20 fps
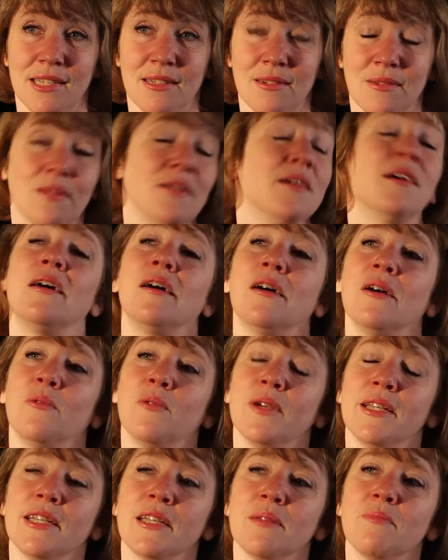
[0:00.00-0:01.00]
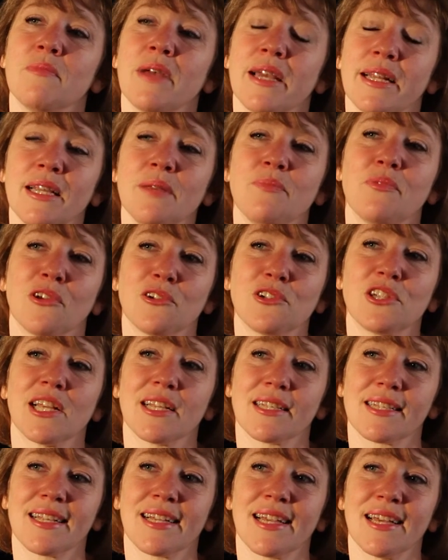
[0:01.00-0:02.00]
and we did many
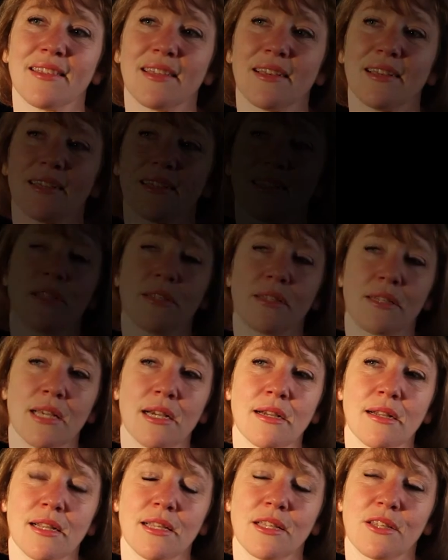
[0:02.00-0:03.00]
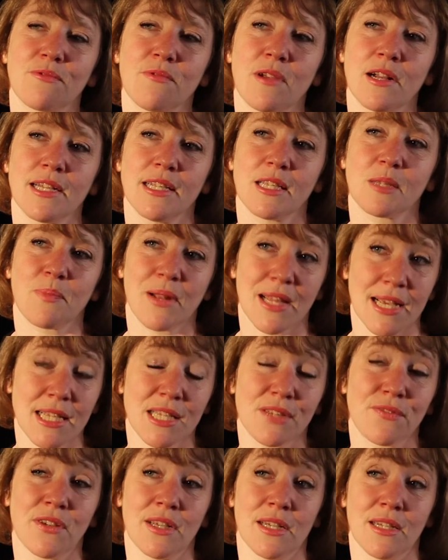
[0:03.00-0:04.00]
projects together. Douglas writes plays
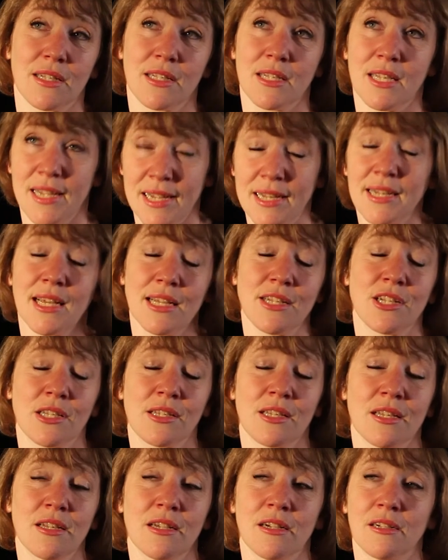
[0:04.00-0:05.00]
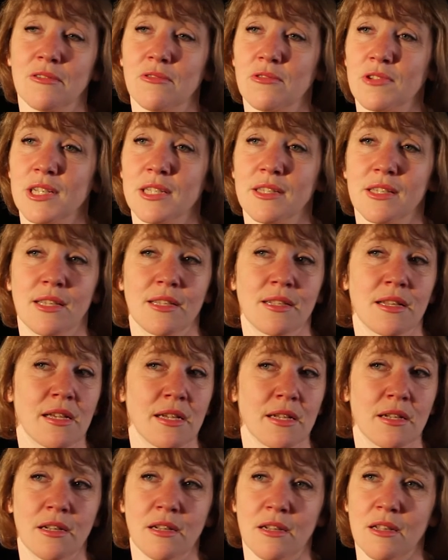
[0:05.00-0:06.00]
for teenagers and young audiences like
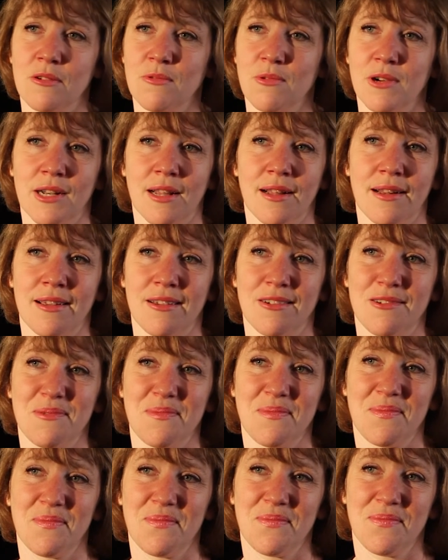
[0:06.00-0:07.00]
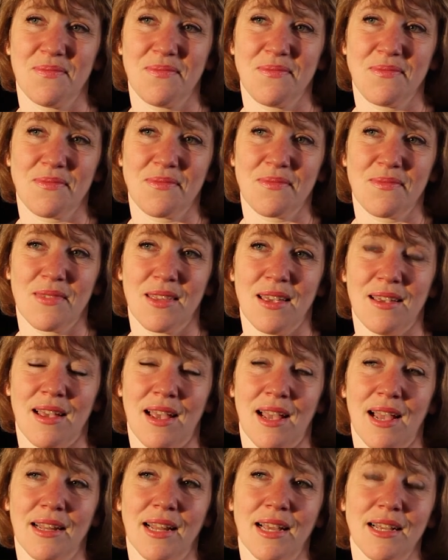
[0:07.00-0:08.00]
no one I know.
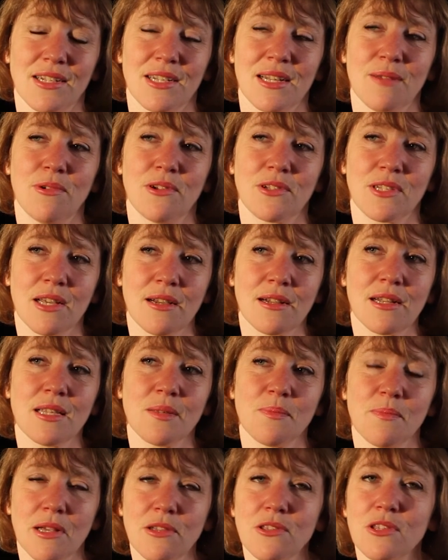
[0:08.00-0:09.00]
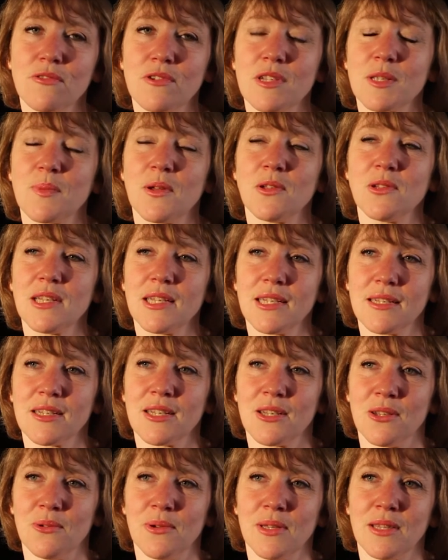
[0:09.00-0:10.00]
And actually, what Douglas most responded
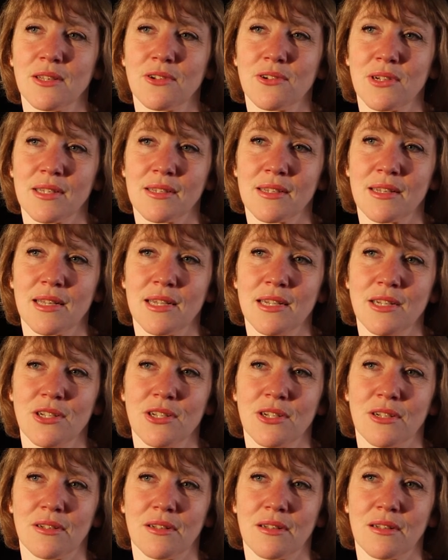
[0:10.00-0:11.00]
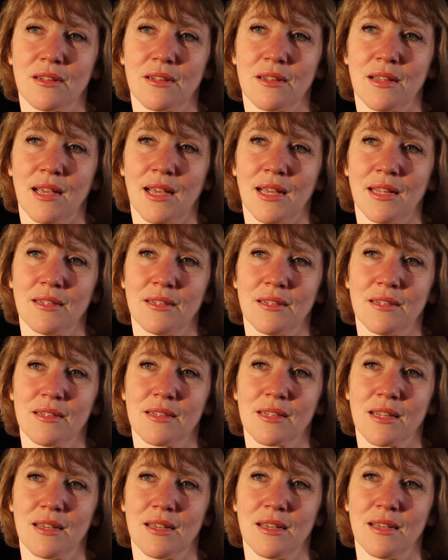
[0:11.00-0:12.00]
to in the translation, and
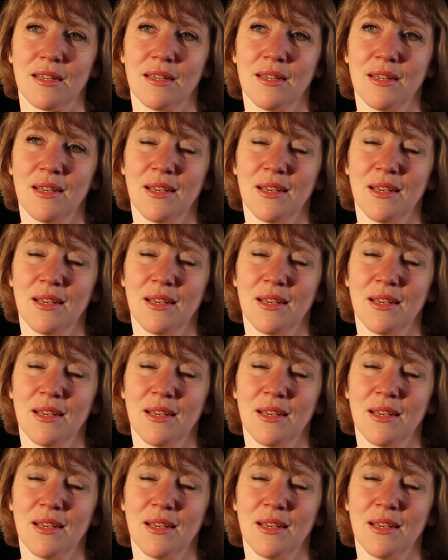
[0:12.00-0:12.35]
uh,